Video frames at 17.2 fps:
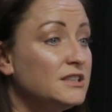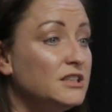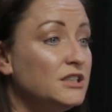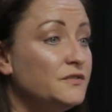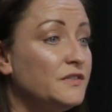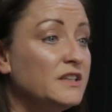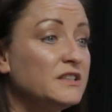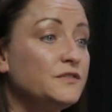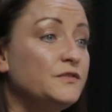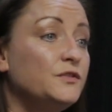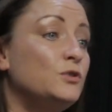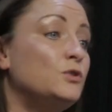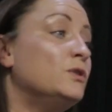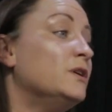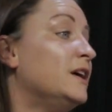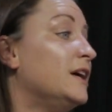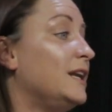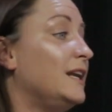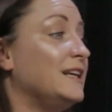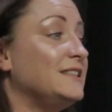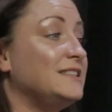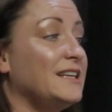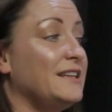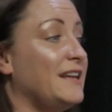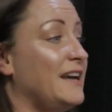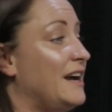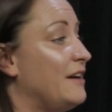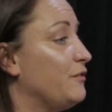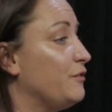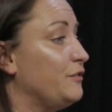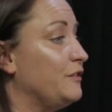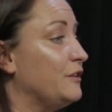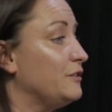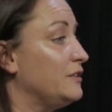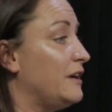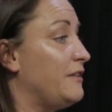that you've asked for, let's say they haven't filled